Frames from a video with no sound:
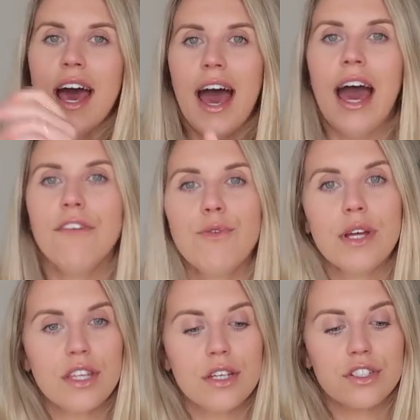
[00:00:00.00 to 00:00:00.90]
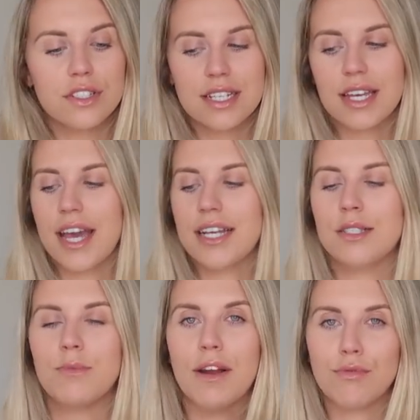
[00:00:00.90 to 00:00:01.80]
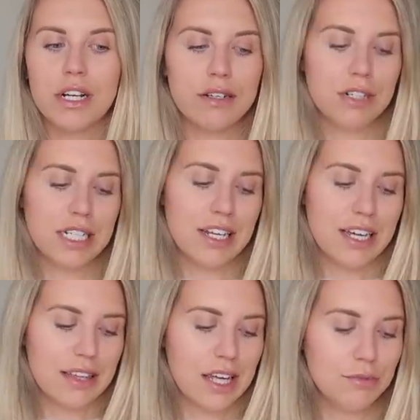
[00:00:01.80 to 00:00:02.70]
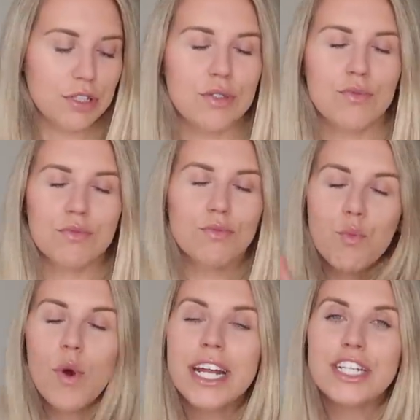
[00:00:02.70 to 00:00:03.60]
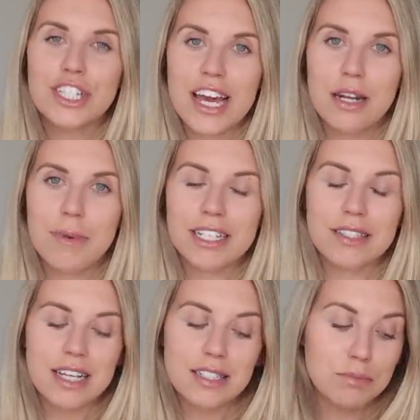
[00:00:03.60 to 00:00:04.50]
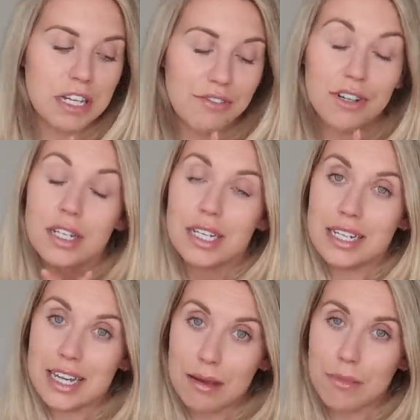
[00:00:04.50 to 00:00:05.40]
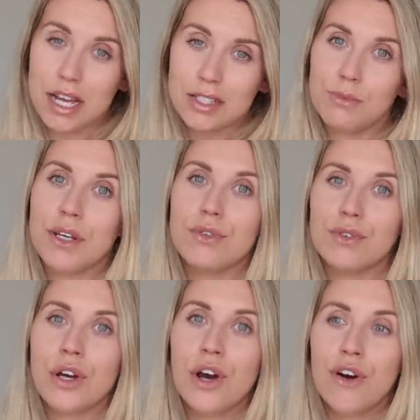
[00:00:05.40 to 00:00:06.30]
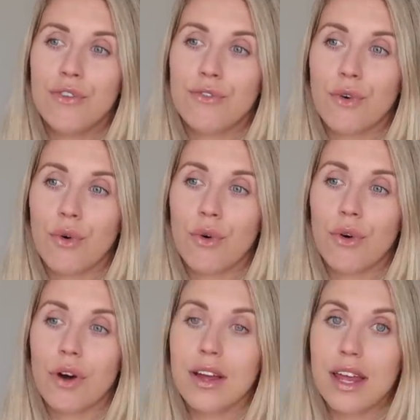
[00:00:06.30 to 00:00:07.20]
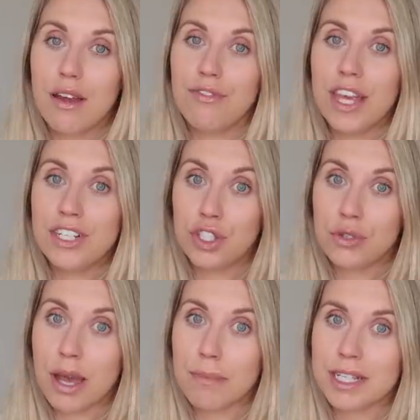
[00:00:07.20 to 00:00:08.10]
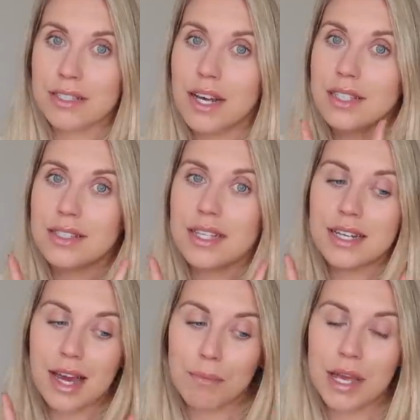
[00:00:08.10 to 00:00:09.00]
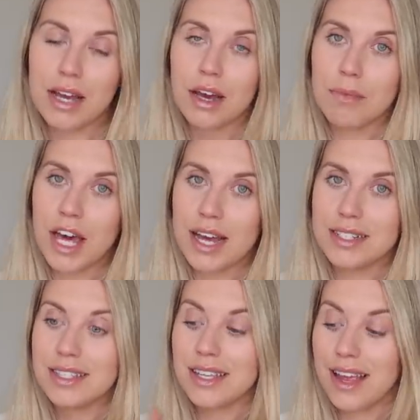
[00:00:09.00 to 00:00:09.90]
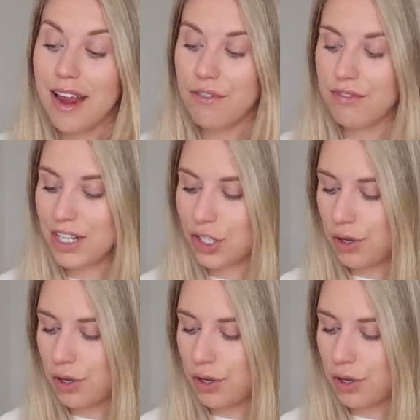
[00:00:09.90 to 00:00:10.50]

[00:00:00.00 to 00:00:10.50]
have with you just in case but I really really like that I just wish they had a bigger size I'm definitely gonna keep my eyes peeled for if they do get bigger sizes in and pick up that if they